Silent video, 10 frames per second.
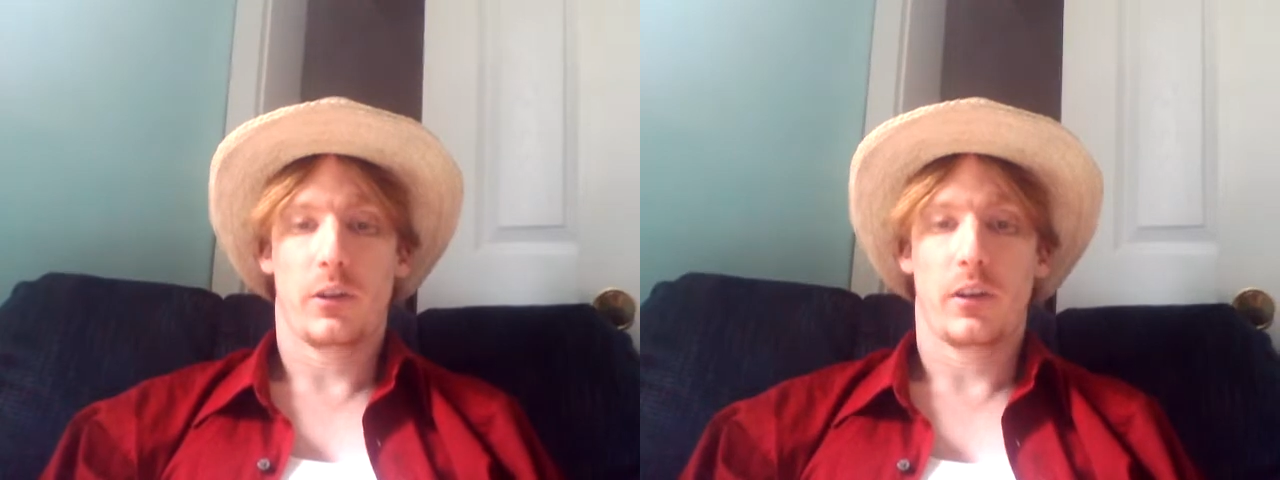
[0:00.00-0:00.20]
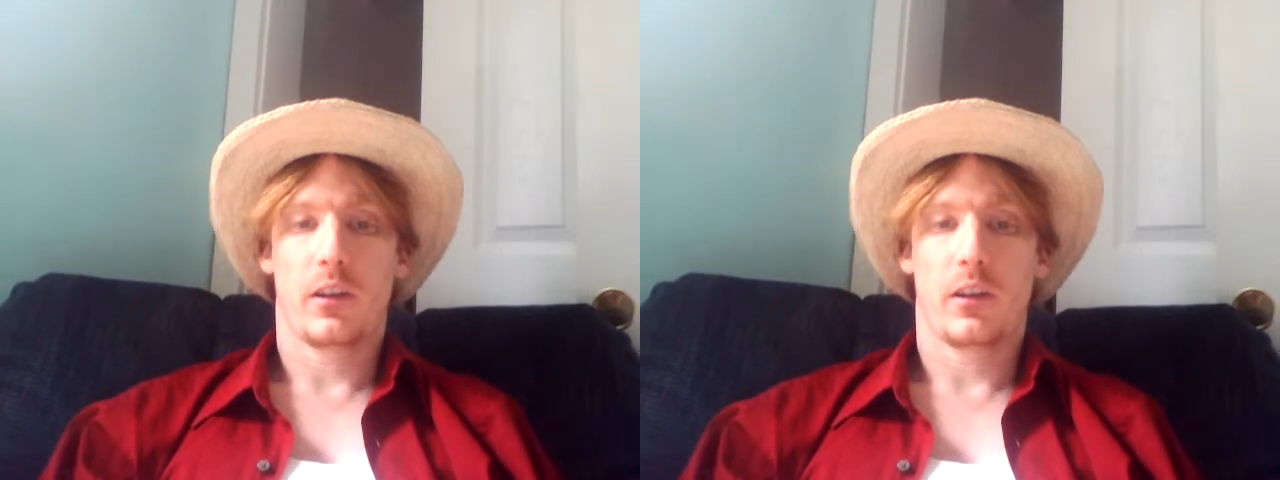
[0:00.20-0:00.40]

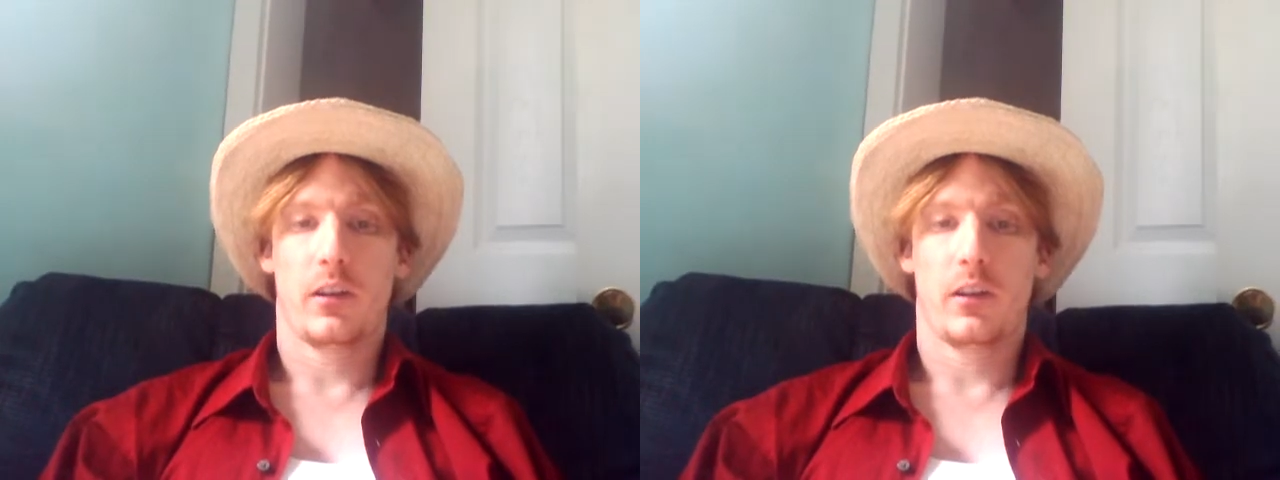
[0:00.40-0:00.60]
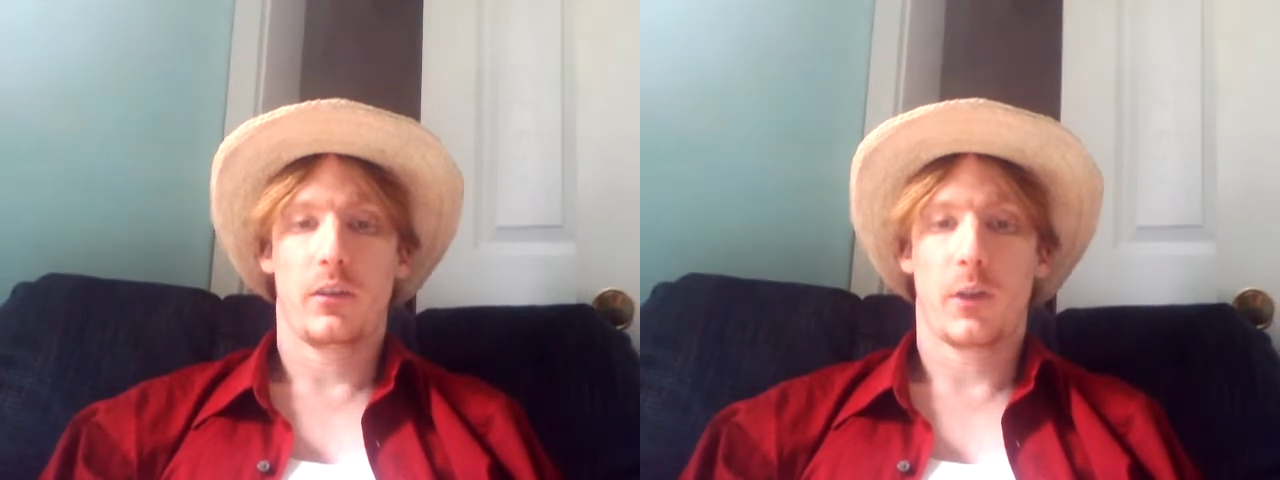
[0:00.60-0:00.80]
to the
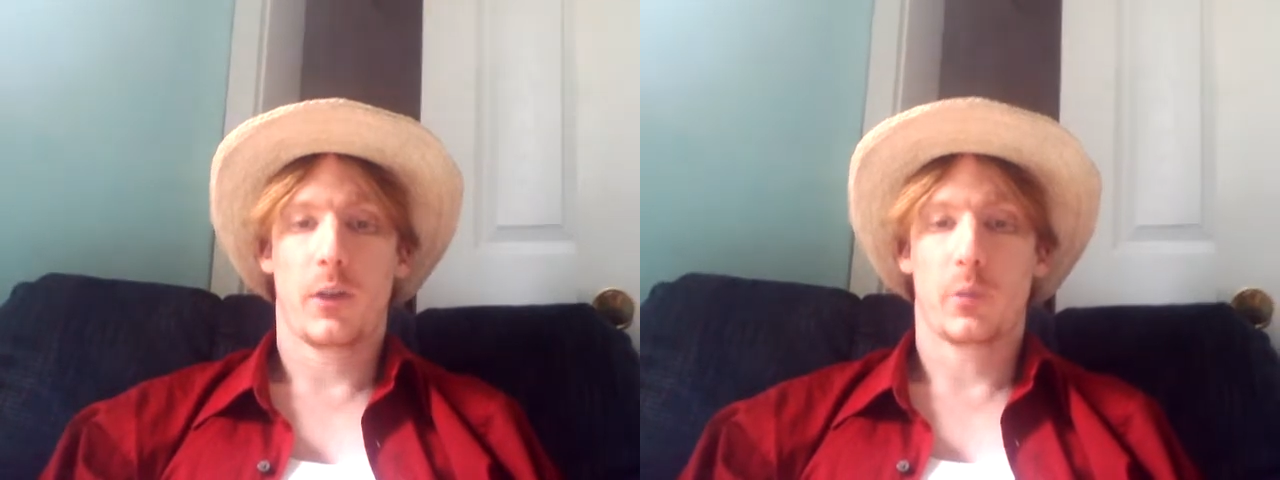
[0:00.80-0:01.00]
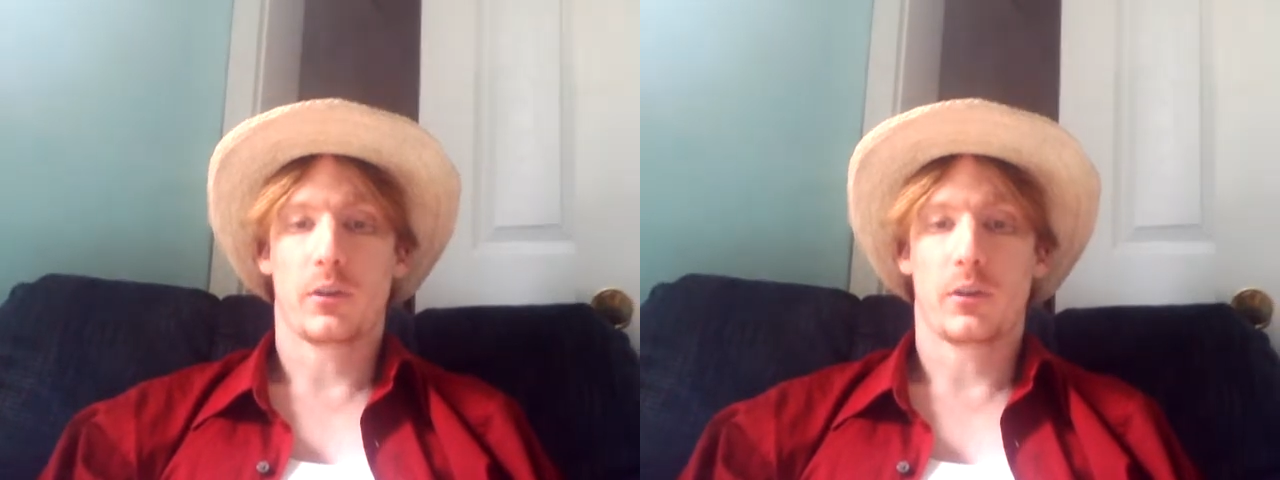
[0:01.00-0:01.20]

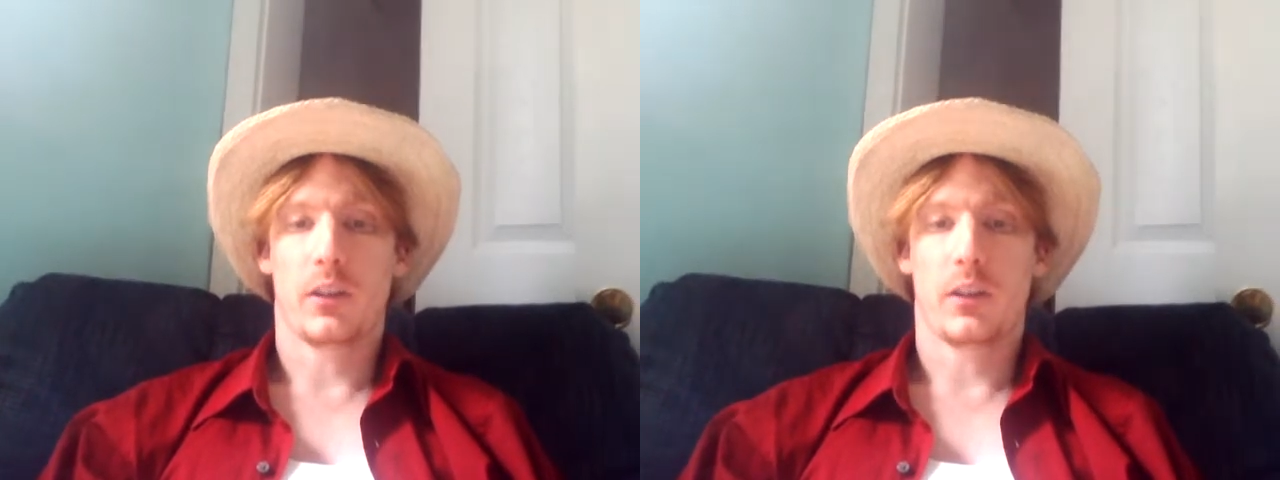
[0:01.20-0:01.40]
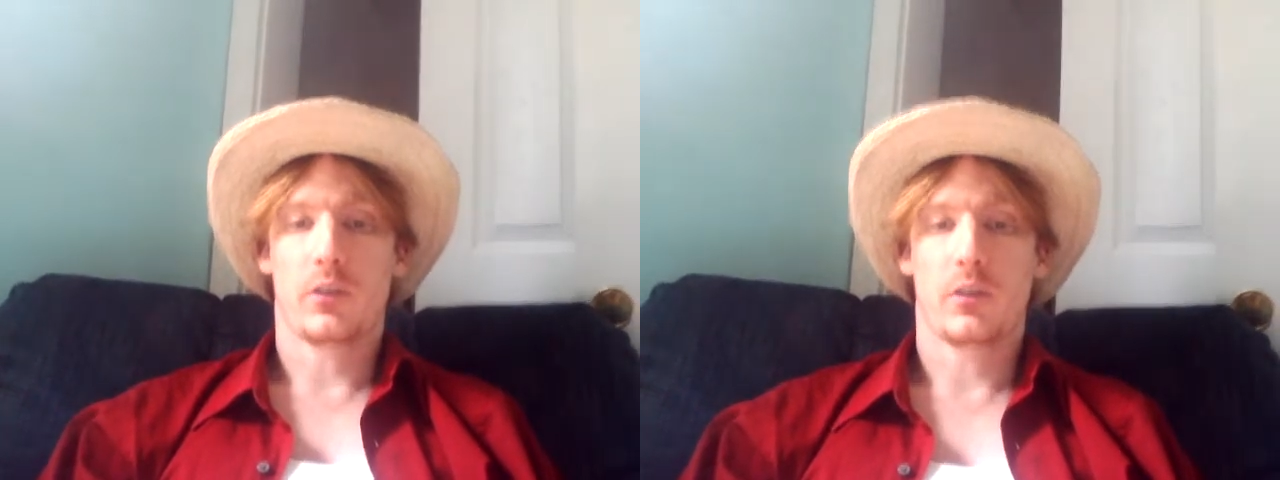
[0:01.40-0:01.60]
developer's
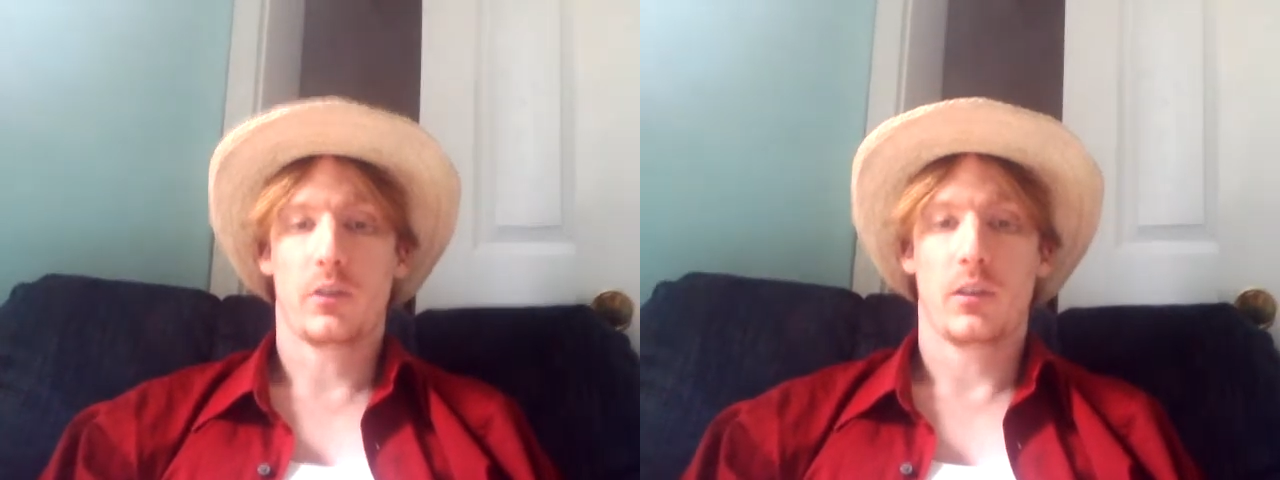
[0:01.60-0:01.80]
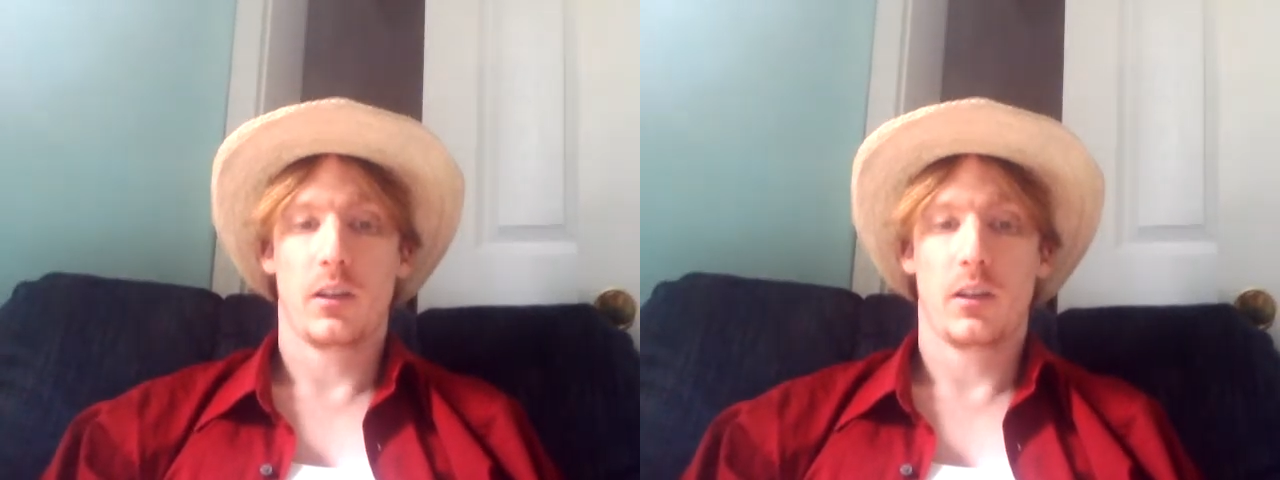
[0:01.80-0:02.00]
intention.